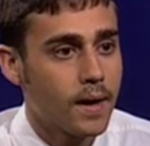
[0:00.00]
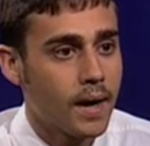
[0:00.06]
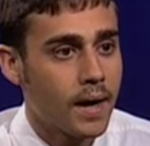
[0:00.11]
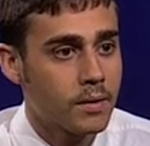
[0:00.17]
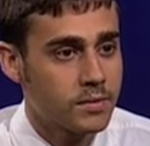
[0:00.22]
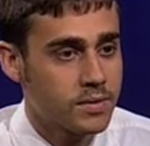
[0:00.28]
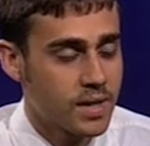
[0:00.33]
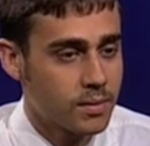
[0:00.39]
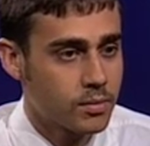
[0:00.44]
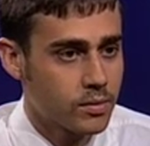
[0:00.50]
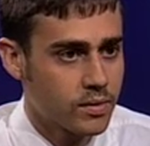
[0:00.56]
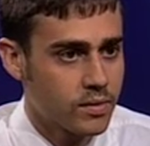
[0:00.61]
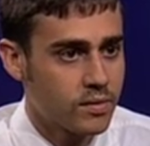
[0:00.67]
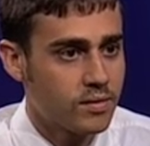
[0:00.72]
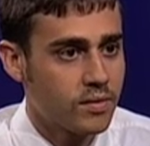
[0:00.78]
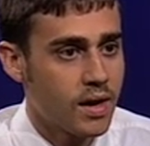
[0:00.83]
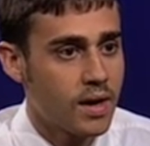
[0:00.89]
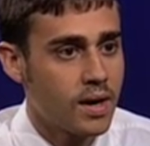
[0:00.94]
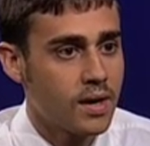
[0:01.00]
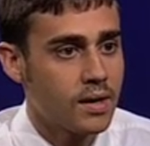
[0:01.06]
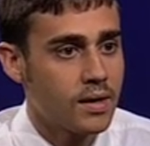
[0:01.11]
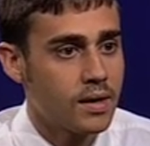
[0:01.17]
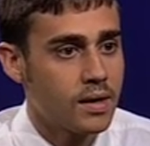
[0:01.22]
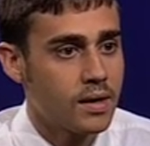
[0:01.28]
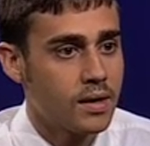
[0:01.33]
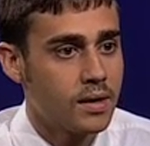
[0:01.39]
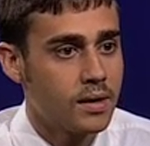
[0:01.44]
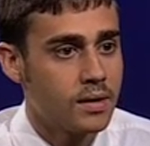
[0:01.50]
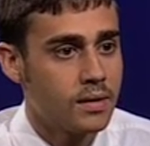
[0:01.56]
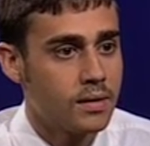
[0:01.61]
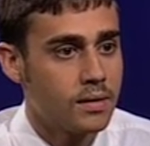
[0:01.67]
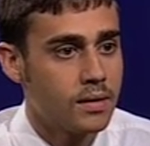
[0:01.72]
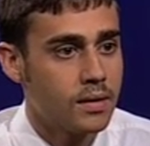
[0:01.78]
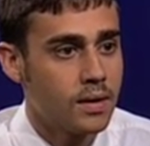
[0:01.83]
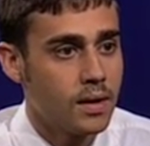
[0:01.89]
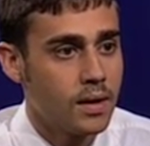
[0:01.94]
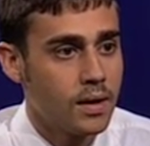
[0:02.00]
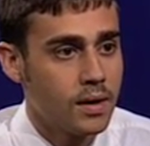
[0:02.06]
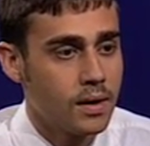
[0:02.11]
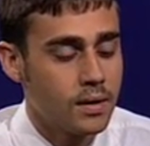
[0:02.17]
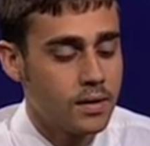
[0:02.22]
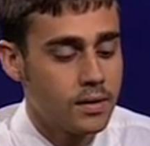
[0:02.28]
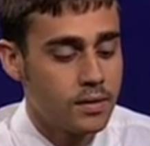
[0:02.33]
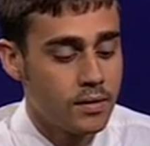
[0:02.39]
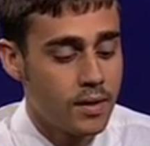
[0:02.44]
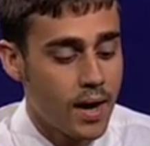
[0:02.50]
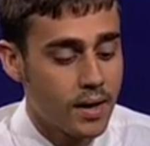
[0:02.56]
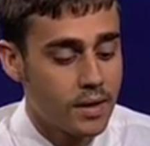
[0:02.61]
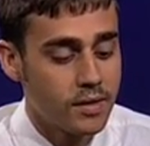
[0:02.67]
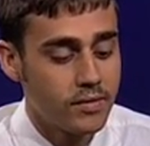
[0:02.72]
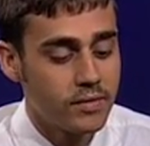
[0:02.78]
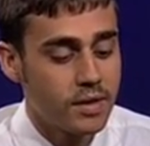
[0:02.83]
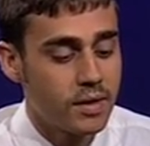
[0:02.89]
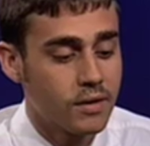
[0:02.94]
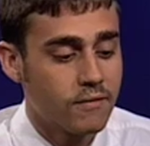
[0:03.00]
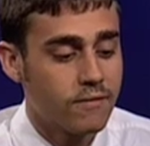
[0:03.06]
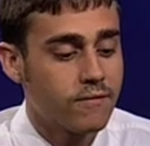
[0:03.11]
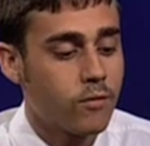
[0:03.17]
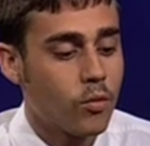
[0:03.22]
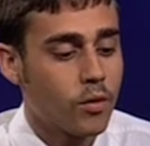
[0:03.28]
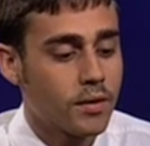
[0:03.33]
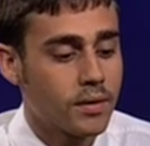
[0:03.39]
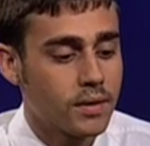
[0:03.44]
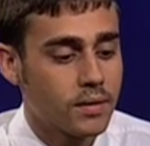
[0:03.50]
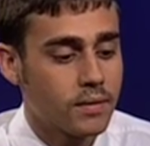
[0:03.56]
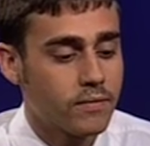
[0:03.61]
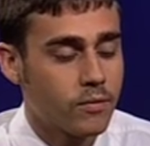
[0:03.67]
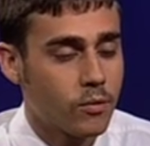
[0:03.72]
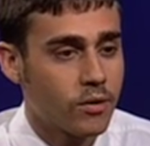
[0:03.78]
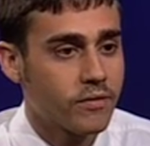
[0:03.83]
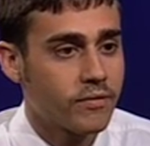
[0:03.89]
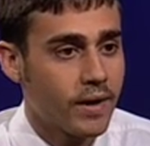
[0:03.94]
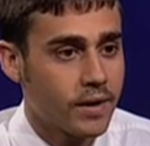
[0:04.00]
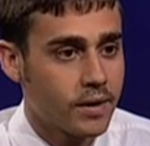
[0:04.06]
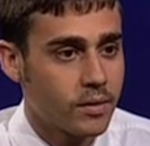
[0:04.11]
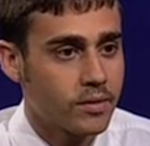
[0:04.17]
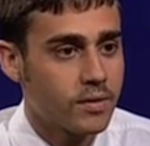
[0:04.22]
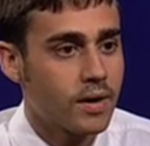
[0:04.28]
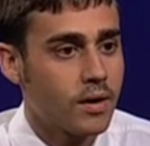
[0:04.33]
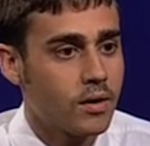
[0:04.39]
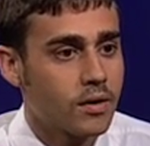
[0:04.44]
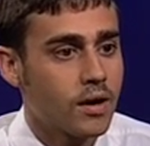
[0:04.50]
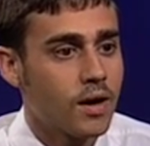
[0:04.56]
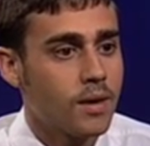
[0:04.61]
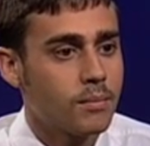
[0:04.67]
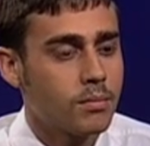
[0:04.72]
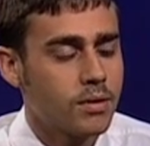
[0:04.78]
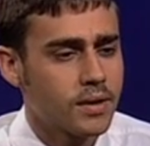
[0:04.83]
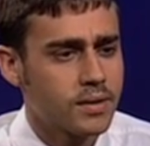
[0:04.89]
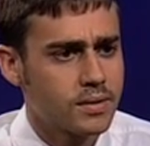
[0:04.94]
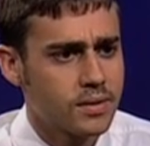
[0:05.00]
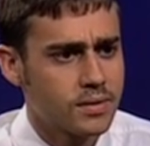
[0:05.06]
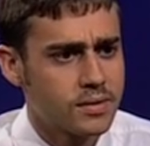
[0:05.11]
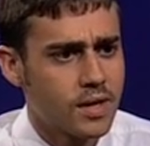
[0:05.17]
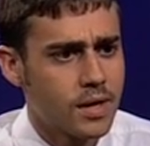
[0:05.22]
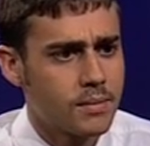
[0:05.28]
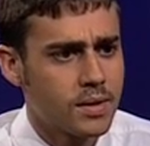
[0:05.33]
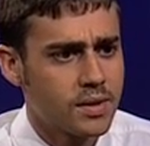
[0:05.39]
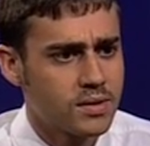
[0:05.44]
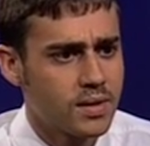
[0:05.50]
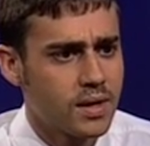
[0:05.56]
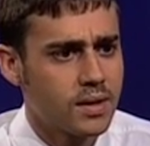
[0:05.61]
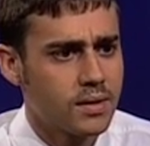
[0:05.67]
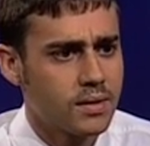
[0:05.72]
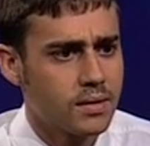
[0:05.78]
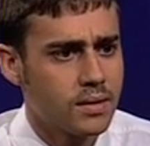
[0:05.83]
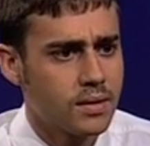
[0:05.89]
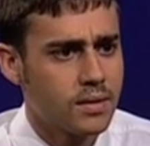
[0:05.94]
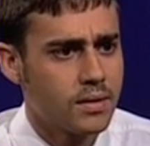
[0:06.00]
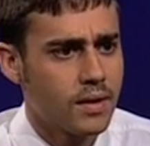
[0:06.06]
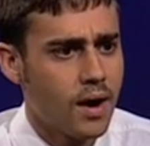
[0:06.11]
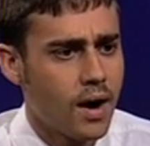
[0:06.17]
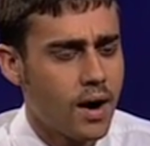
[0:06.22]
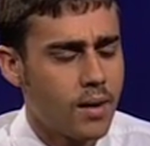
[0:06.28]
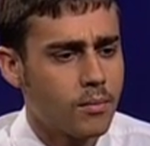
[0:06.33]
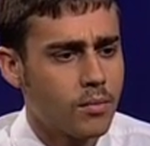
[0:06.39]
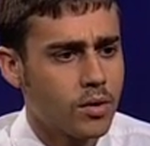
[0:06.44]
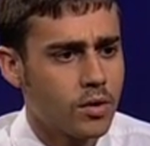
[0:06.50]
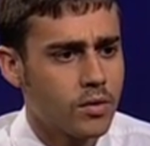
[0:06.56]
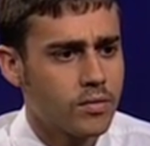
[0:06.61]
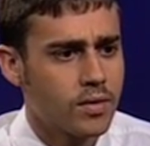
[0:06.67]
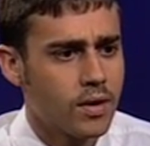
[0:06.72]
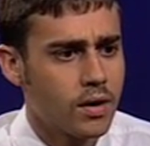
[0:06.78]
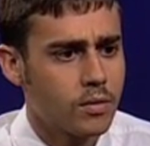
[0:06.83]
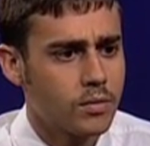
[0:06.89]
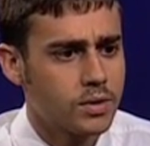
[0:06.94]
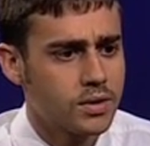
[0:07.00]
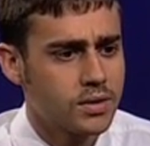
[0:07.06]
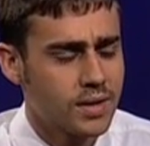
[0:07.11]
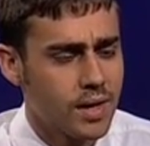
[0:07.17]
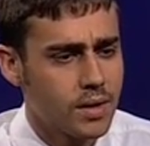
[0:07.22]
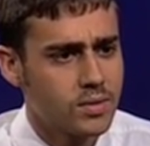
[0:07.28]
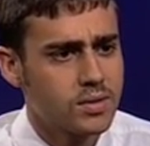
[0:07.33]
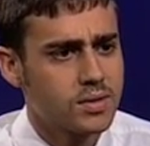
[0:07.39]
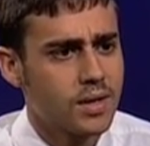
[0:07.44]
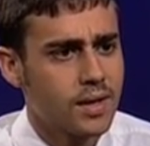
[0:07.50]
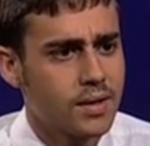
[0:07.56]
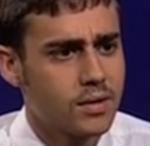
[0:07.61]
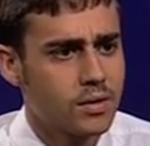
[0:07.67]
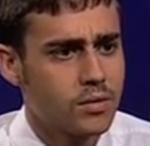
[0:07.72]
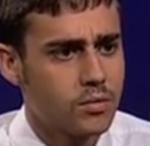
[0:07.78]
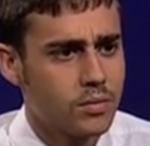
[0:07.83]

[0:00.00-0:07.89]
I was able to stay in, not even in a fortified hotel complex. This time I stayed in the Hamra Hotel, which is outside the